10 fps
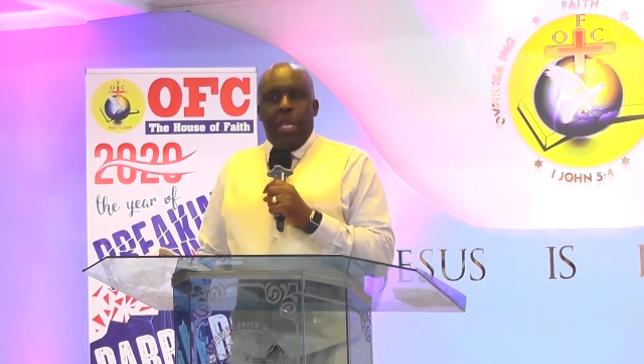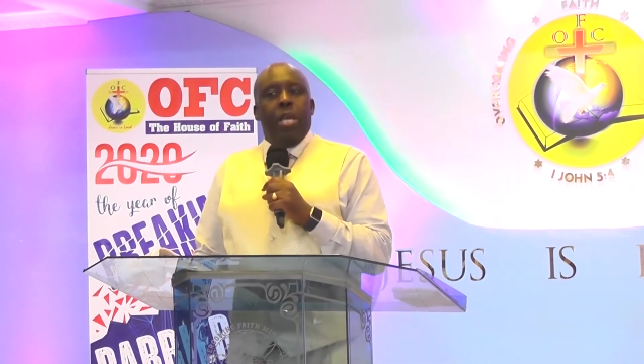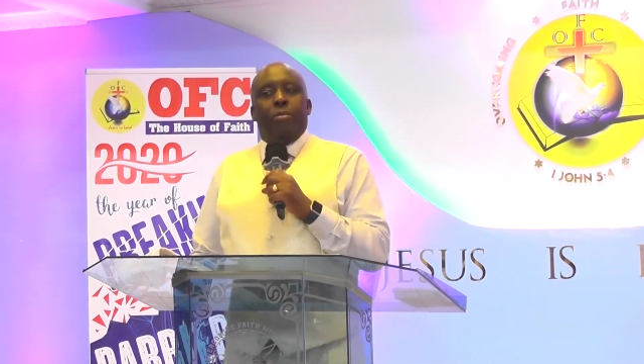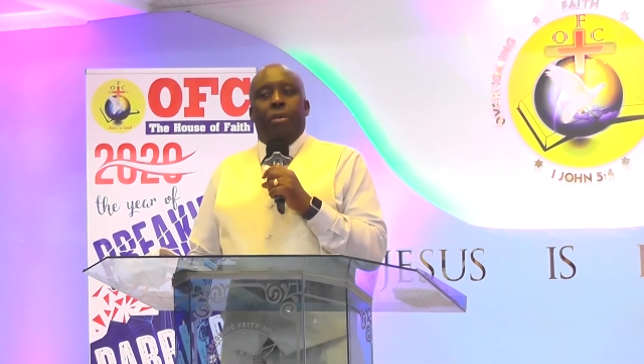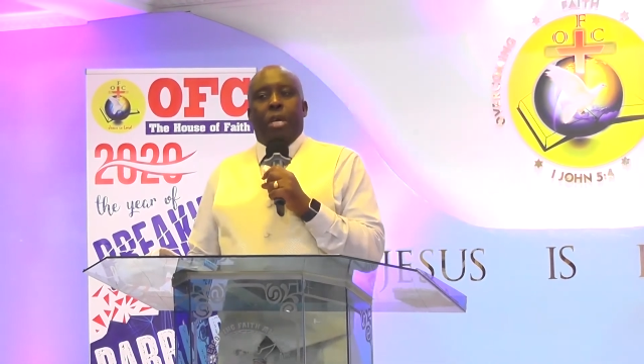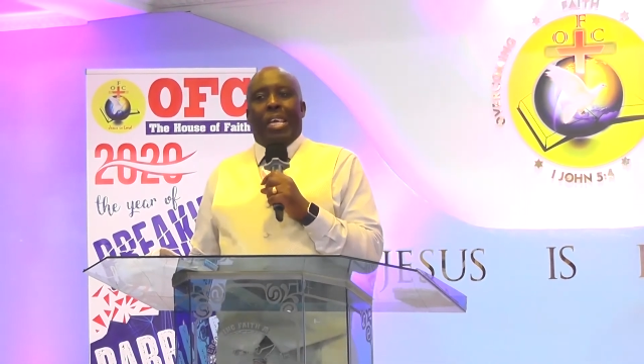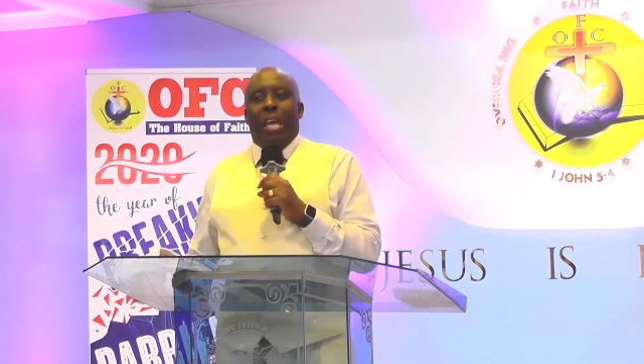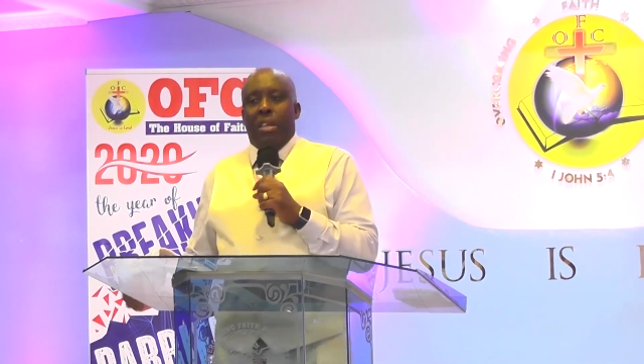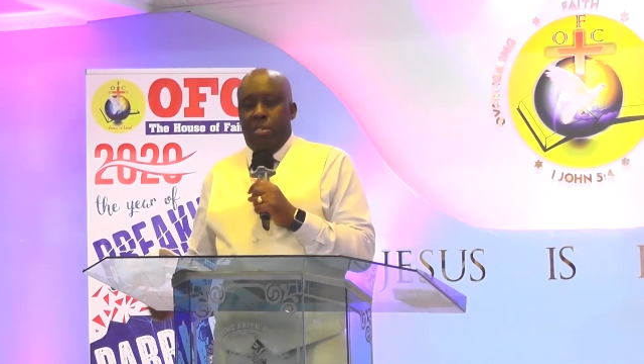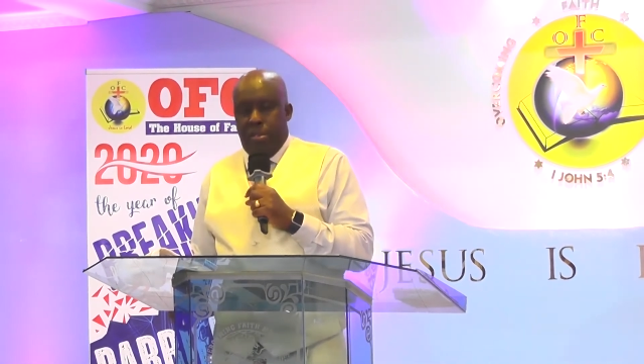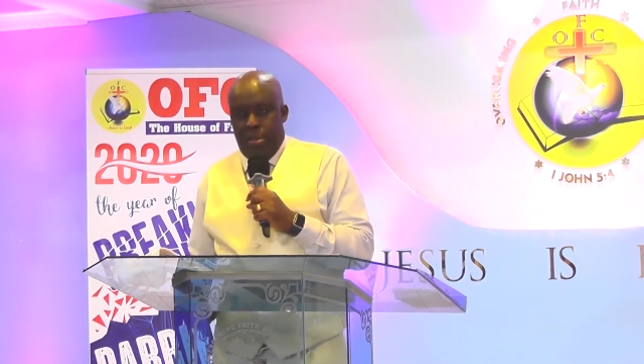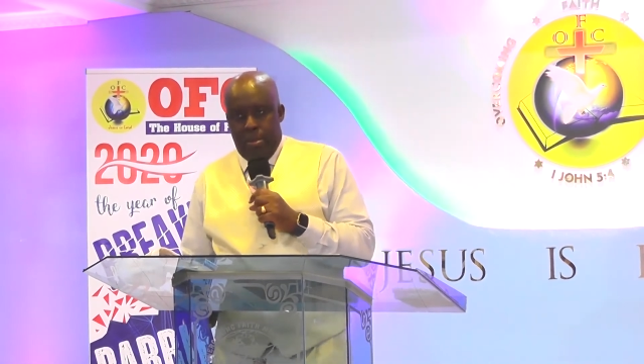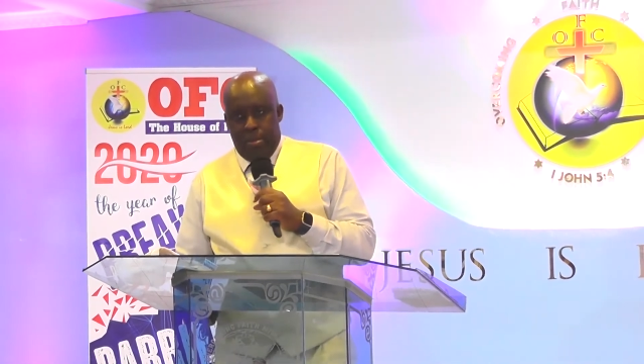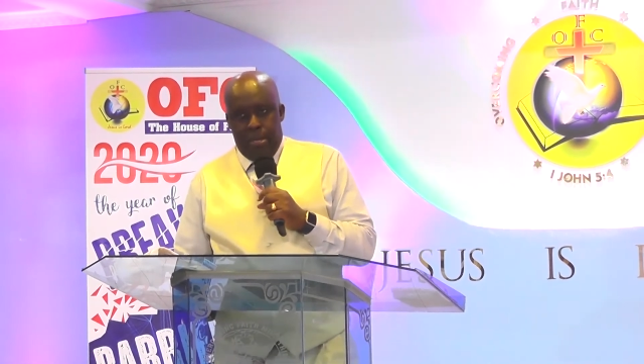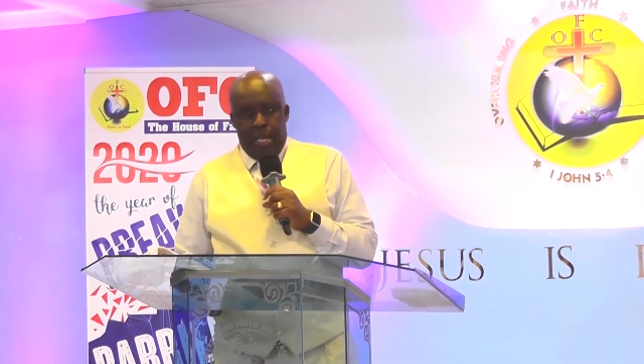He forgets.
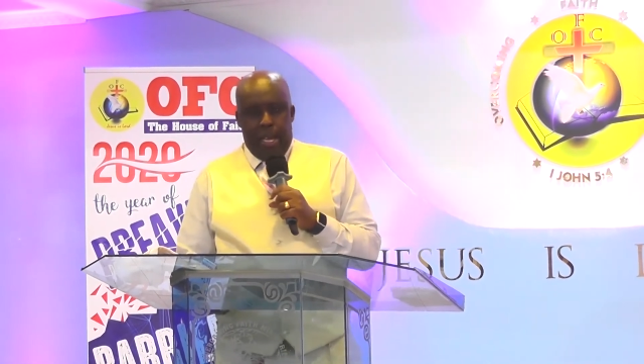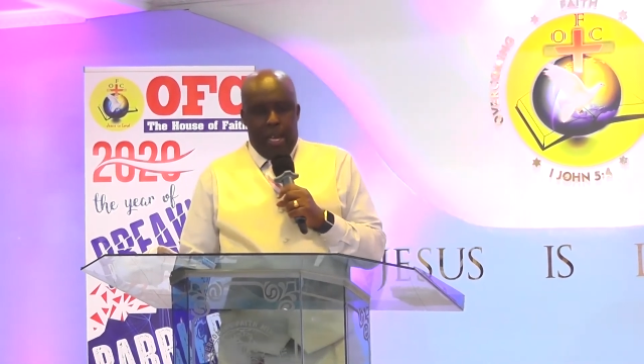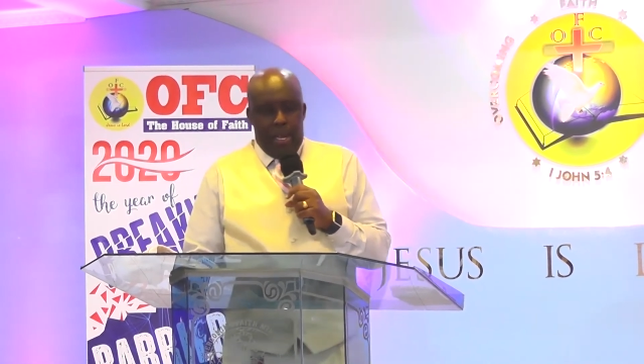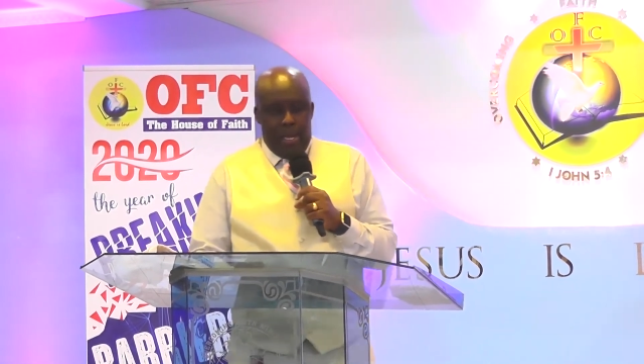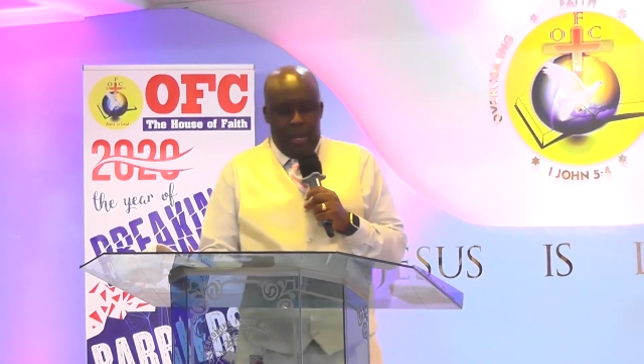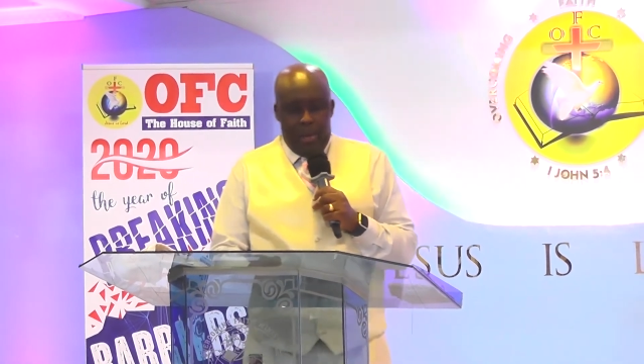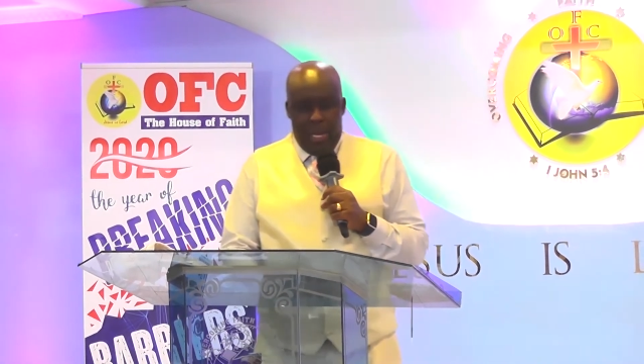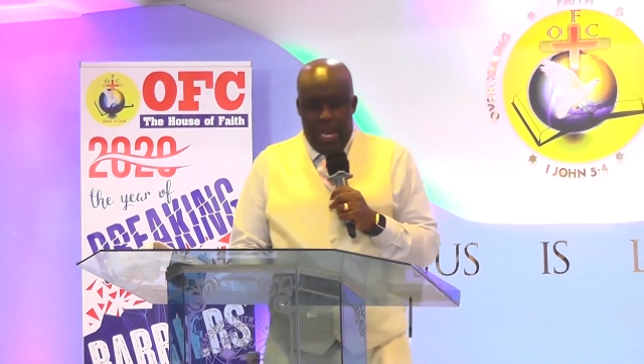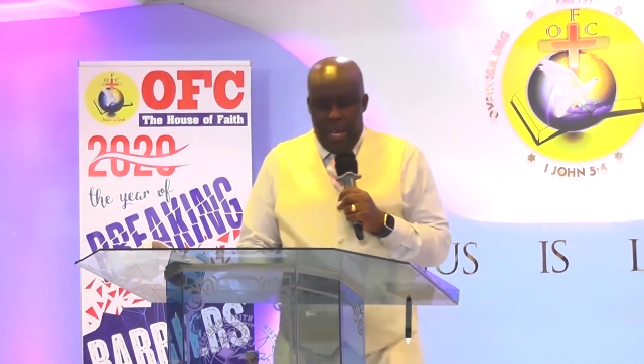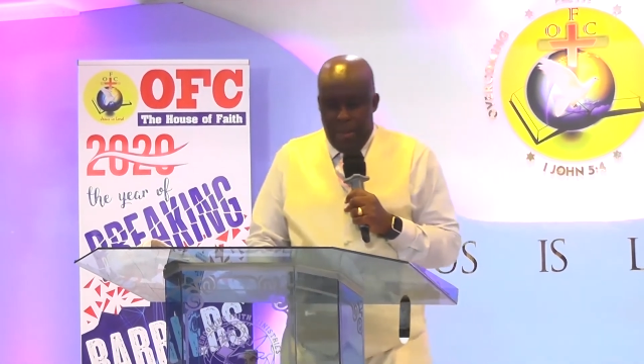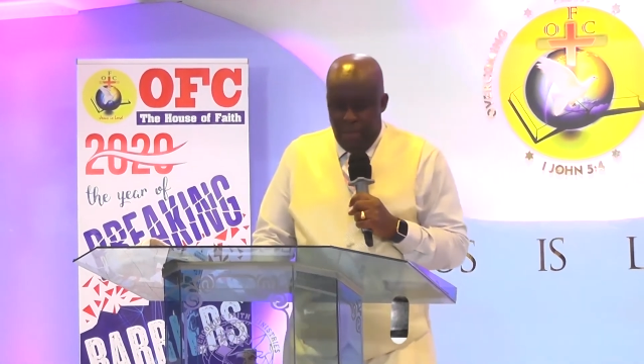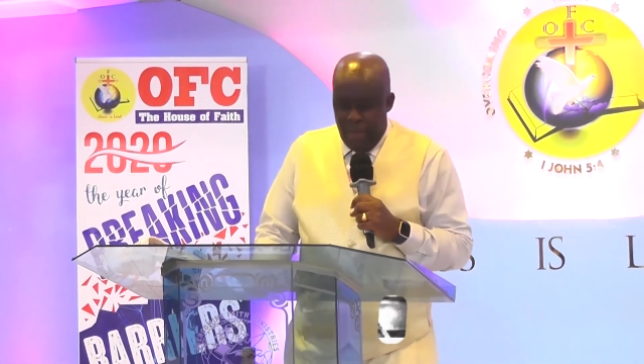Hallelujah.